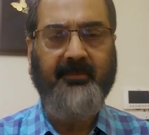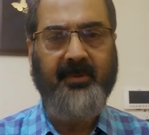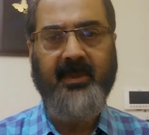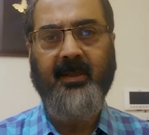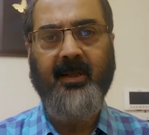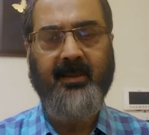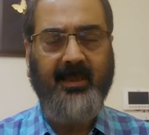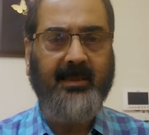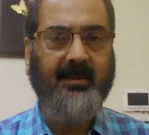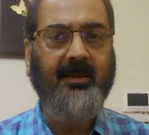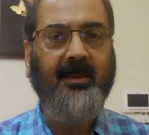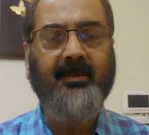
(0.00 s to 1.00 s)
seen that,
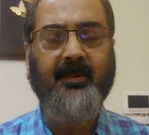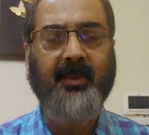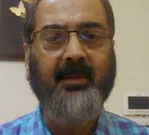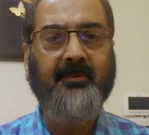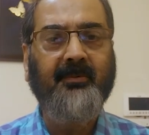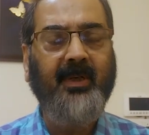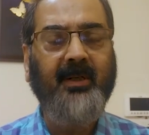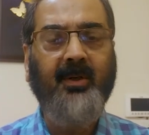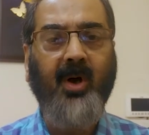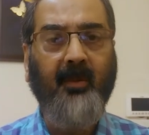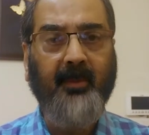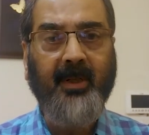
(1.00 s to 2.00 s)
yes, this becomes very
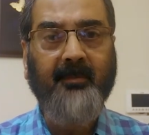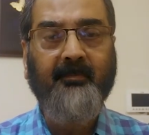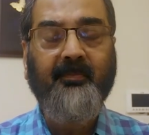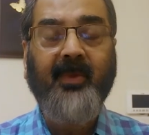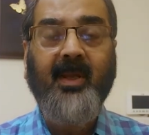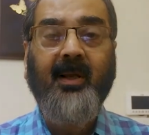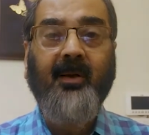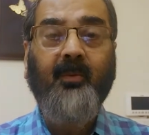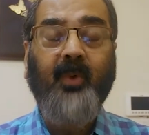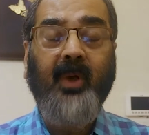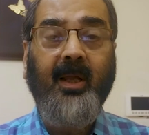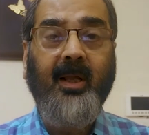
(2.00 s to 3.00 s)
common,
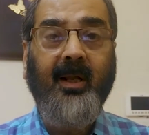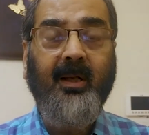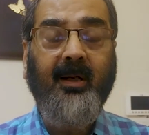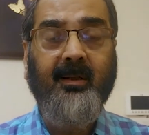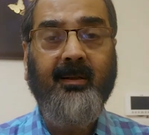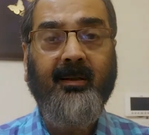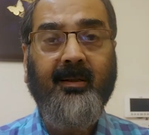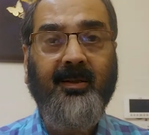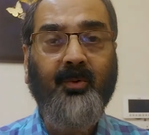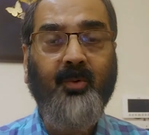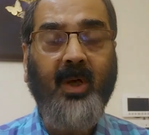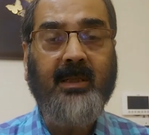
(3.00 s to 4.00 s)
where
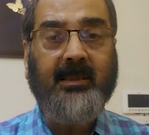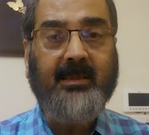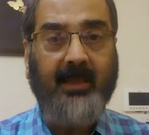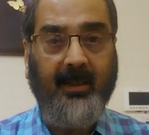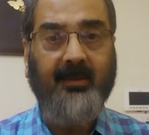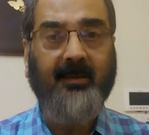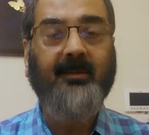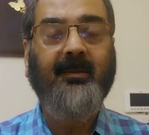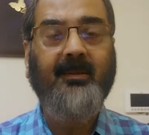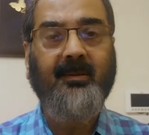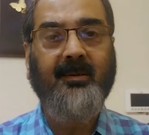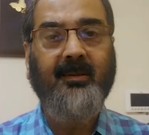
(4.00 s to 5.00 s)
you are stuck.
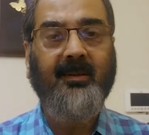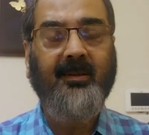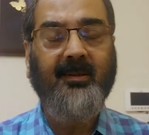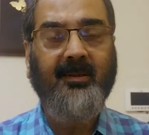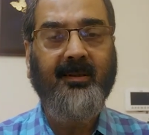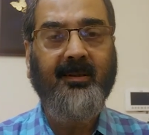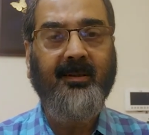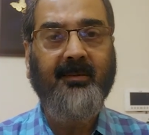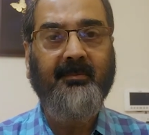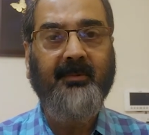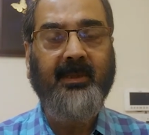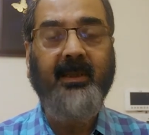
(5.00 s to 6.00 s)

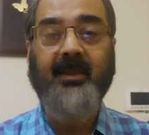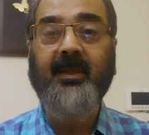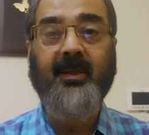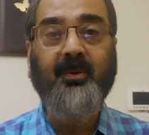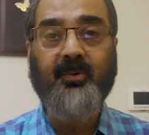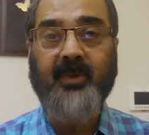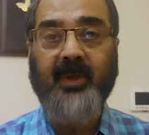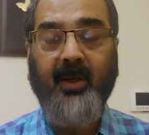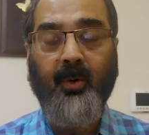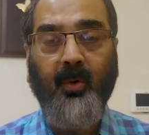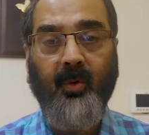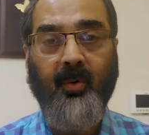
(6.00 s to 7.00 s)
Either you say
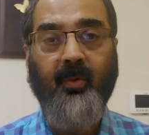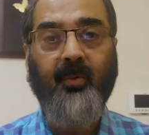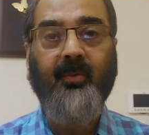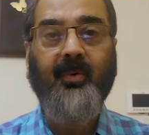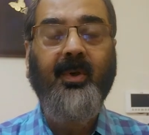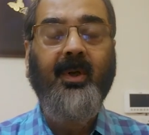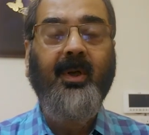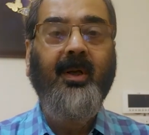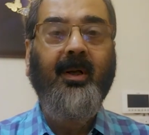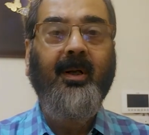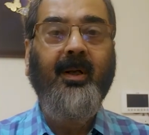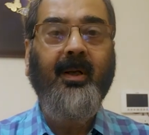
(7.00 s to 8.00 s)
no
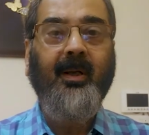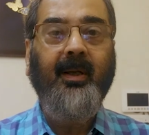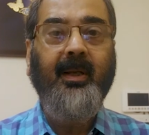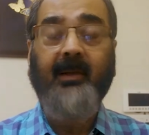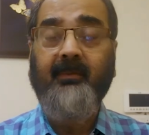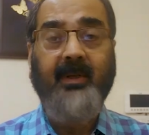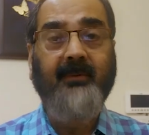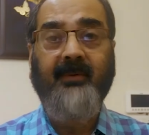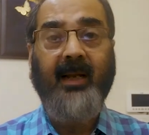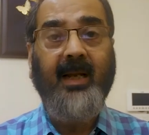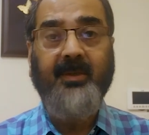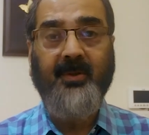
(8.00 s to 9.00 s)
in a very
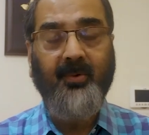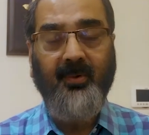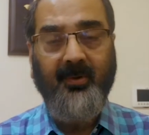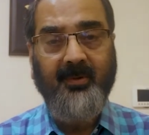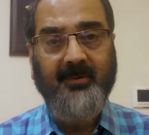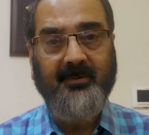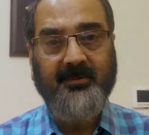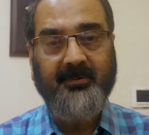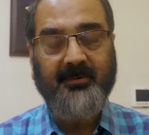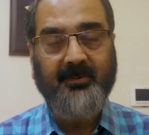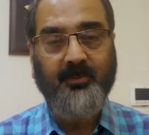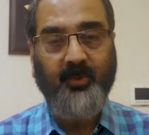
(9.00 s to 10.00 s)
flat tone,
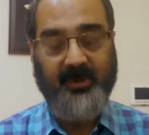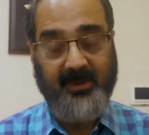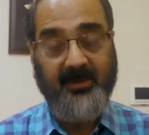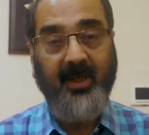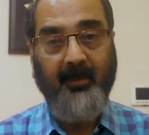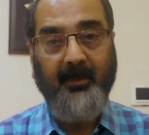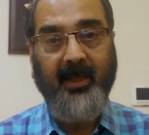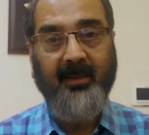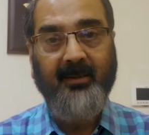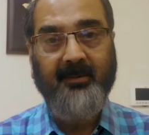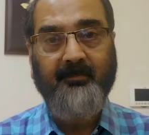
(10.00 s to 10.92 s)
which is harming,